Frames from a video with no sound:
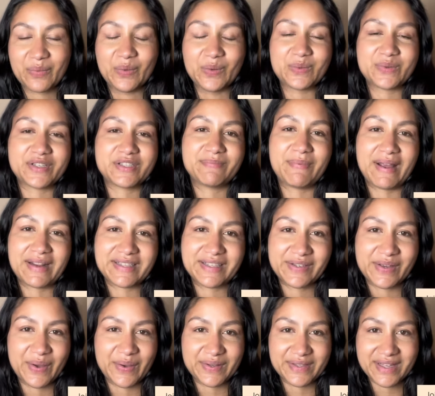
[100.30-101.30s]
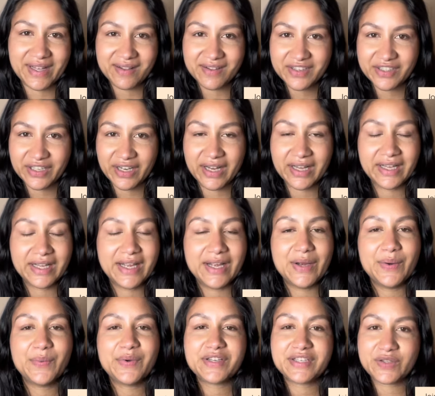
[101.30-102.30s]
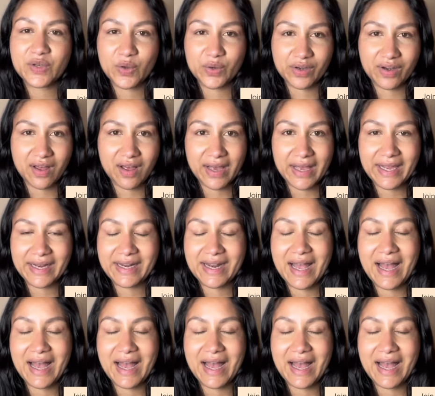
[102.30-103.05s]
called Respecting Yoga's Culture, which is online